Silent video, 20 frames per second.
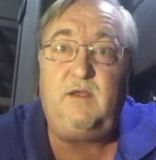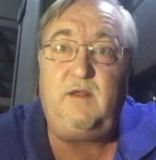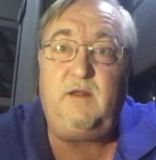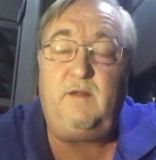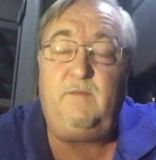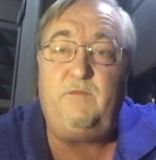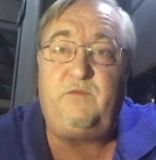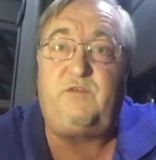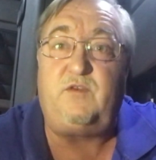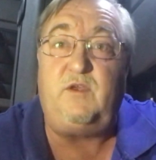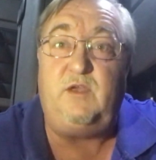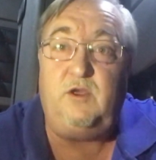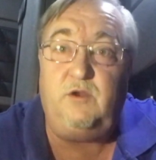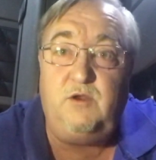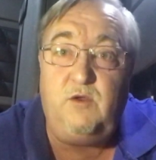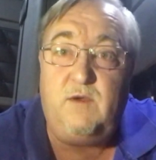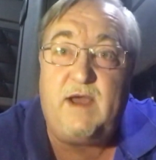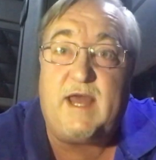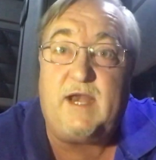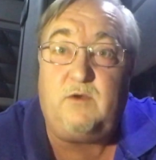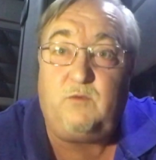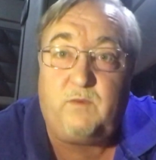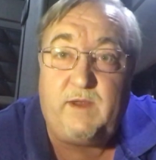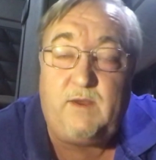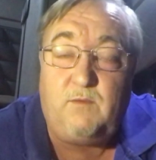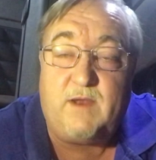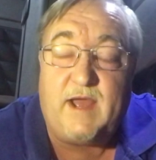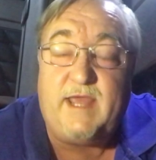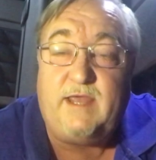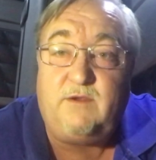so you knew how to
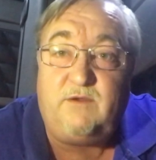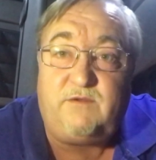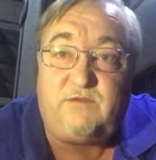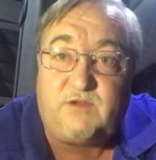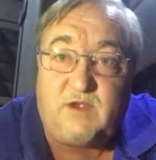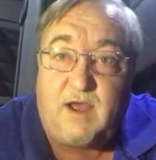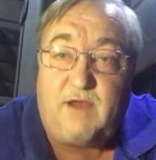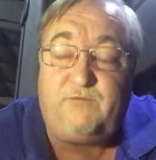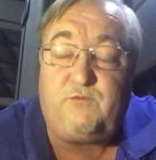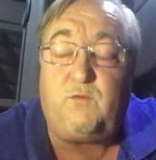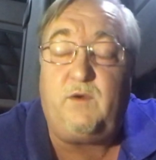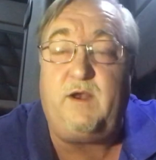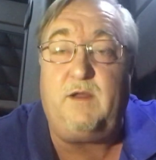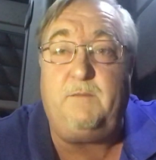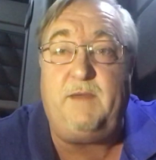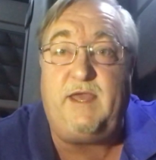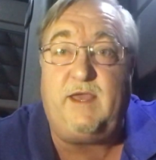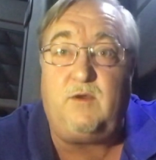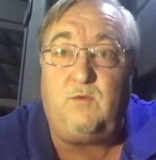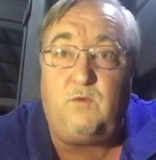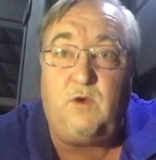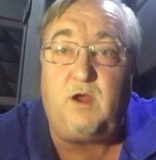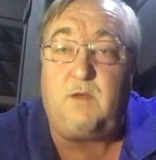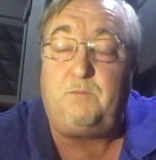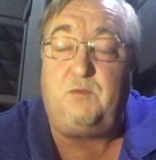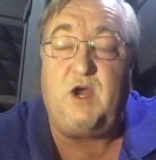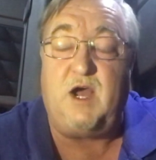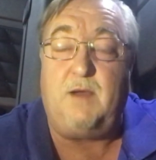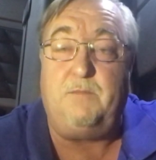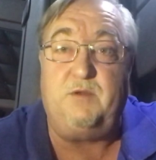rewrite your software to make it work
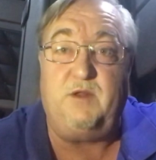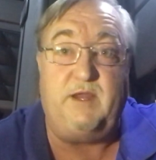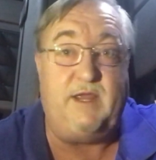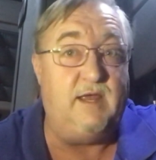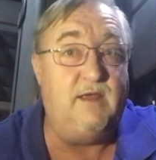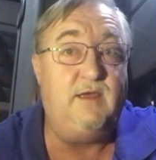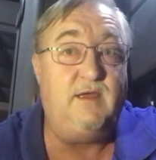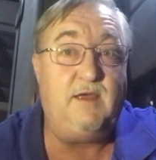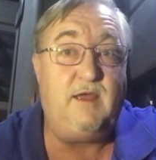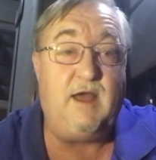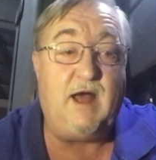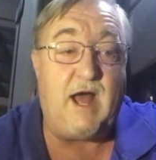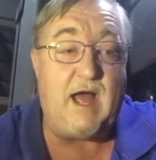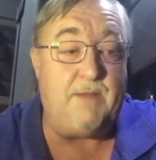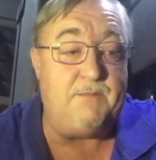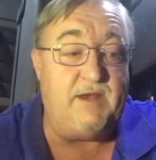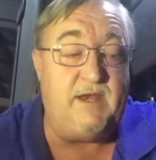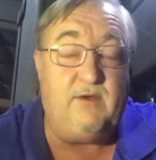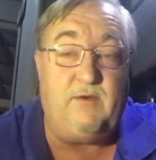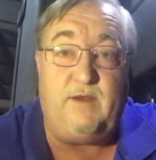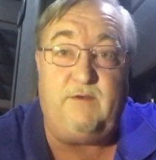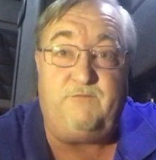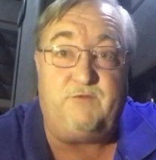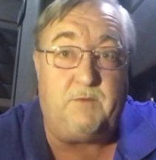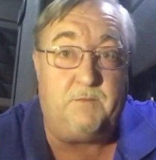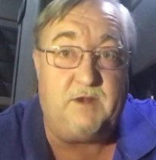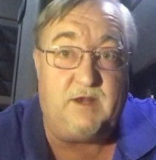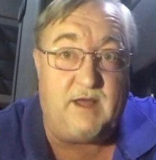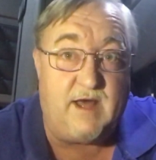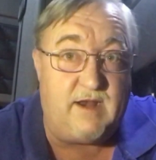properly. I've been hearing from
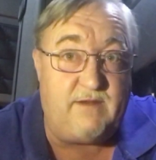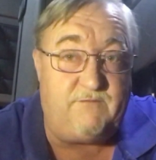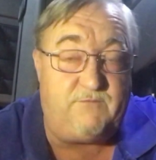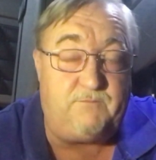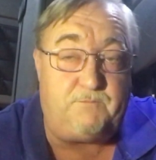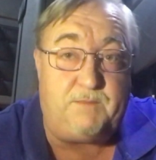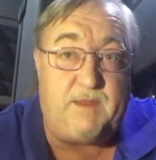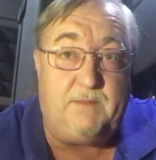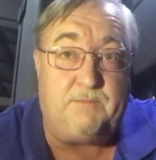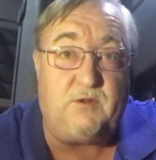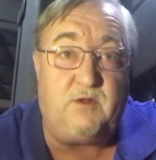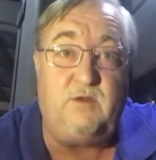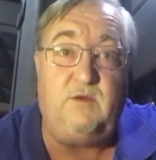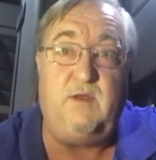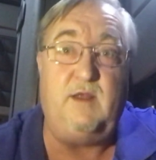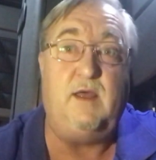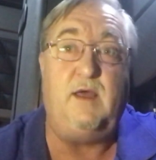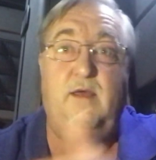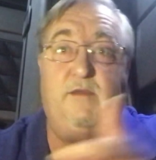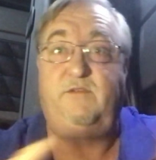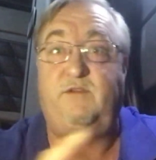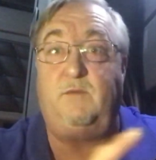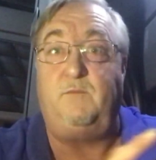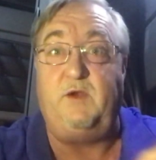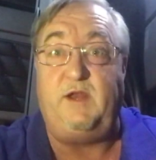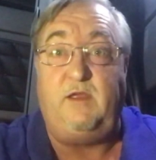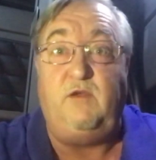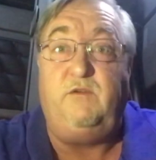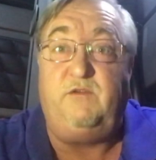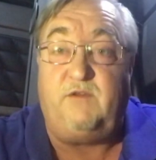a lot of people, somebody
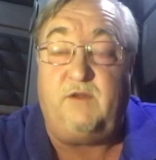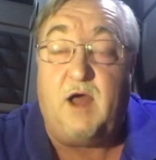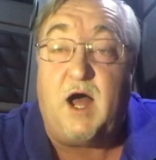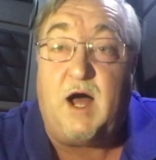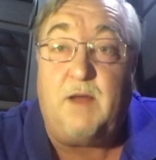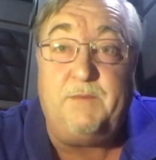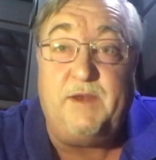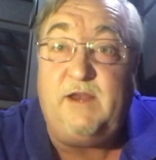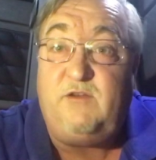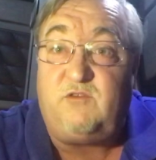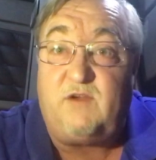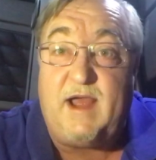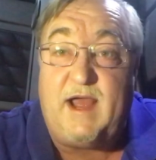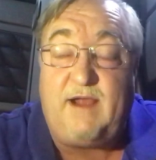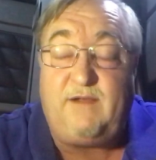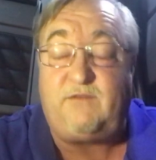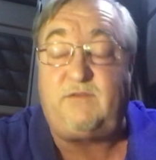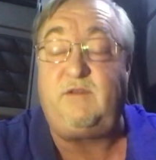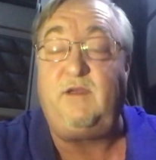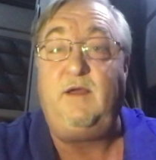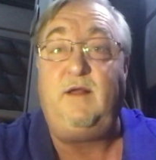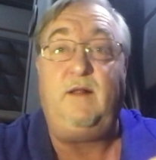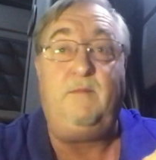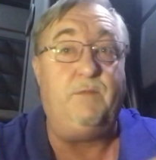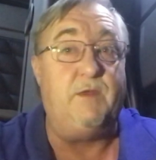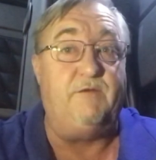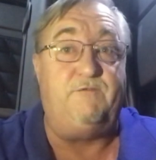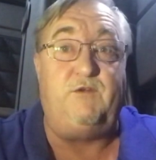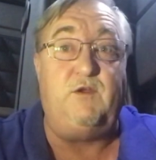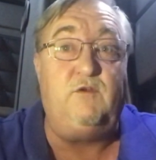using OmniTrax,
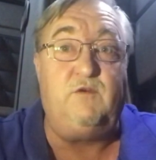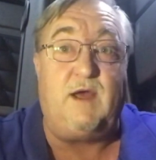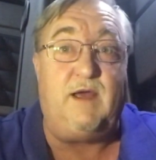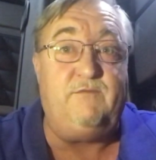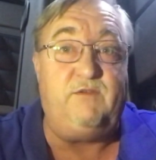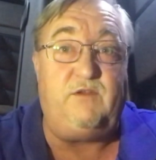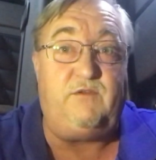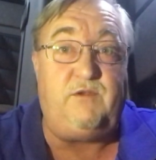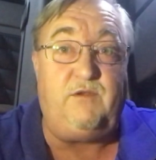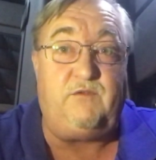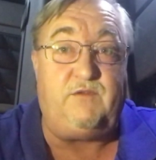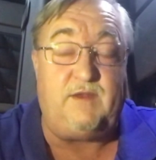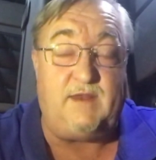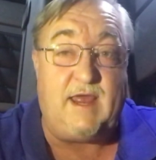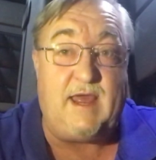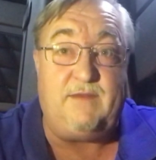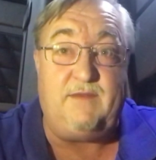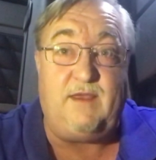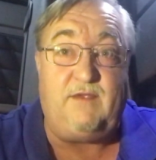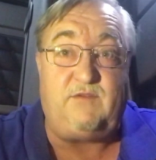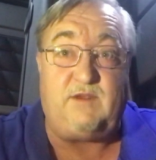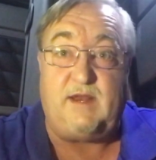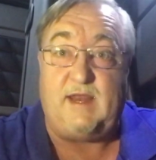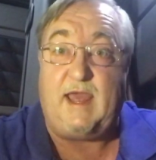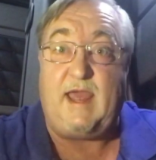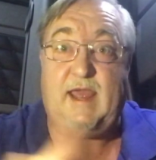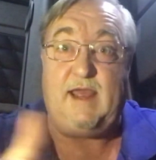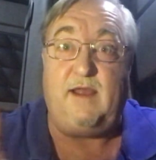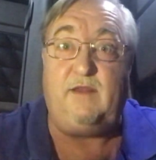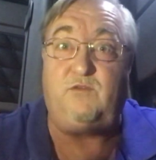a few drivers using that, and they said,
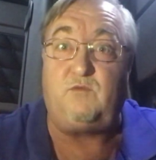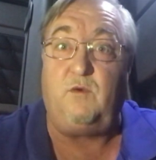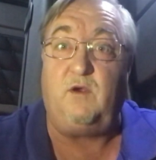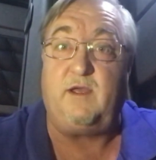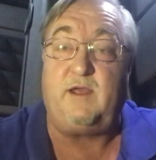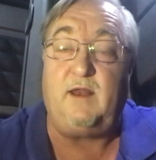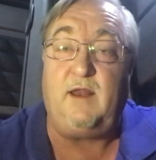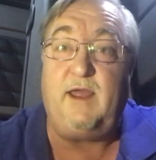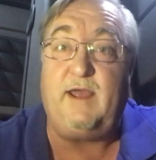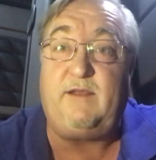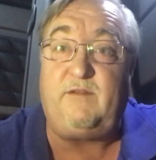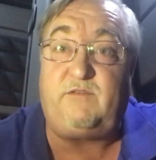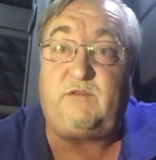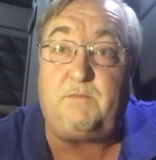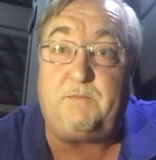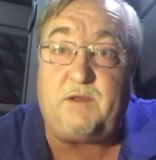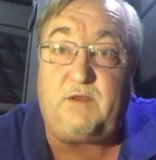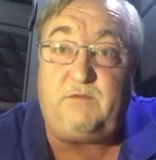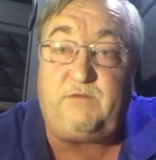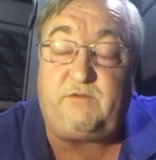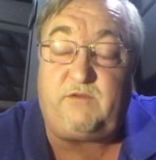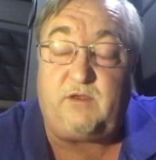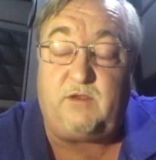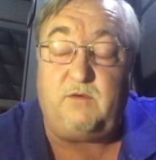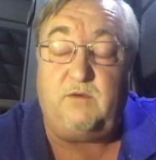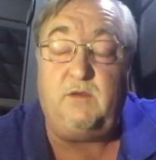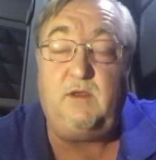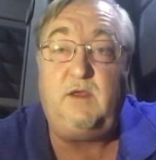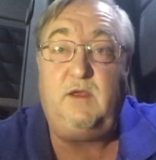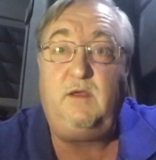hey, it's working like it's supposed to.
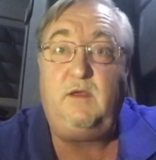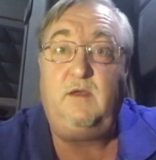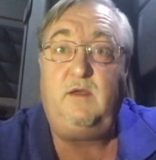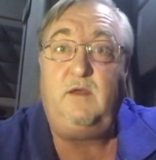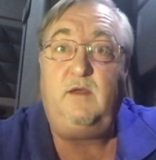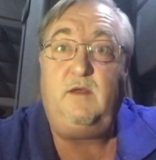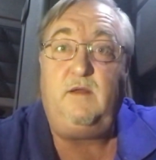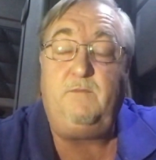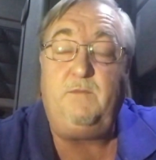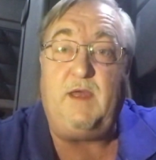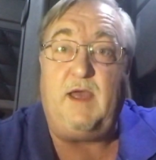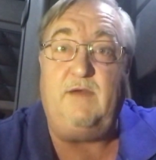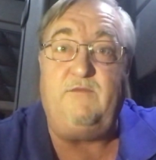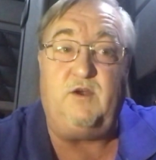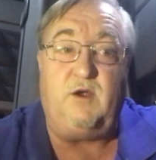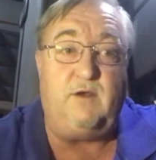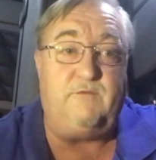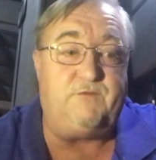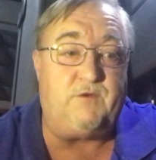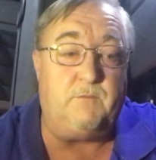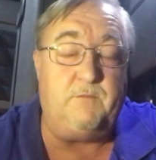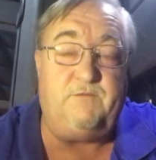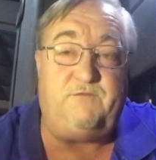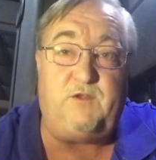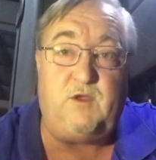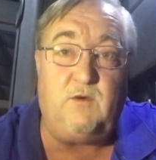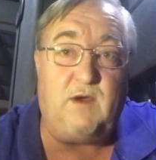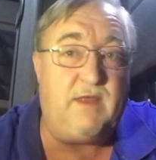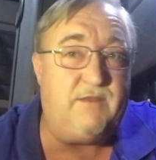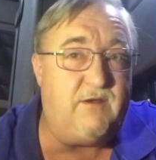I've heard from a
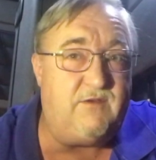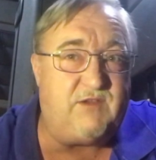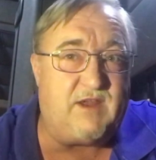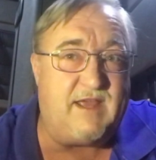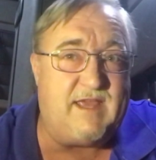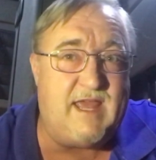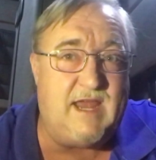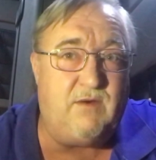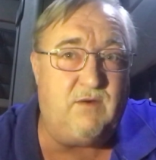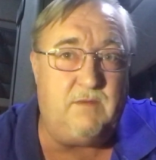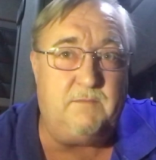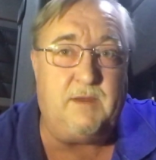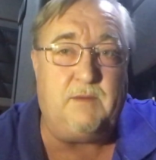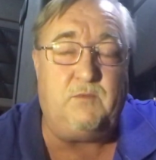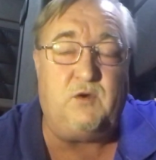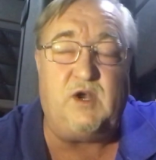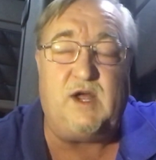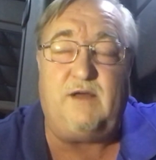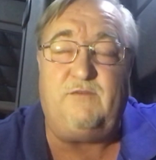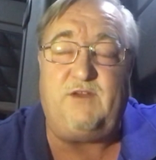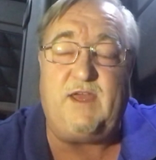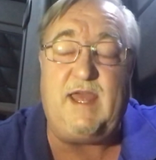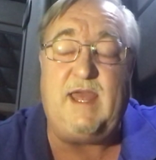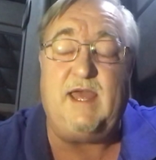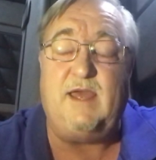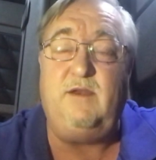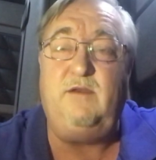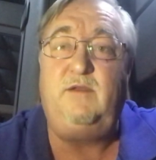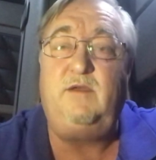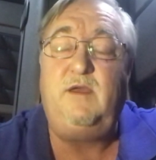few others, I can't remember
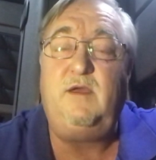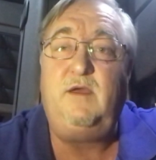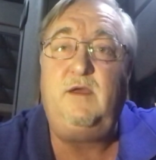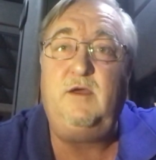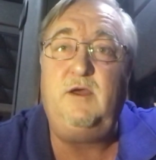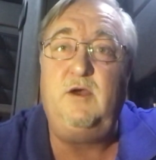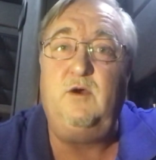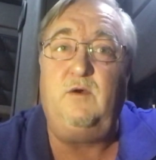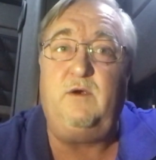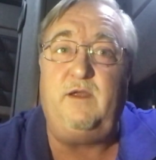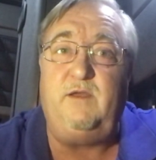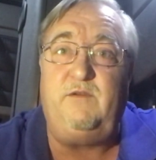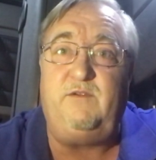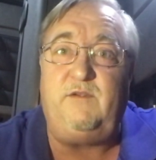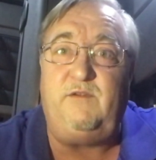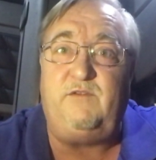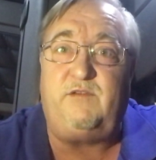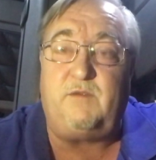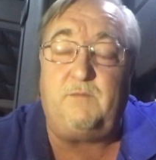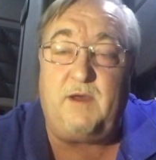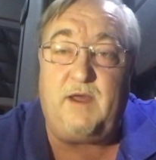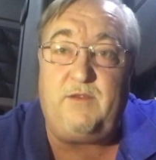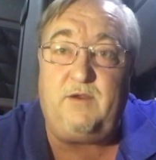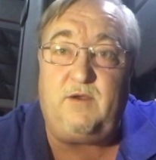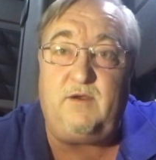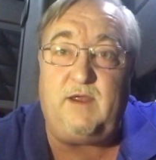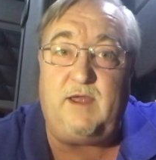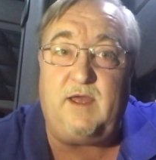offhand, who are using some other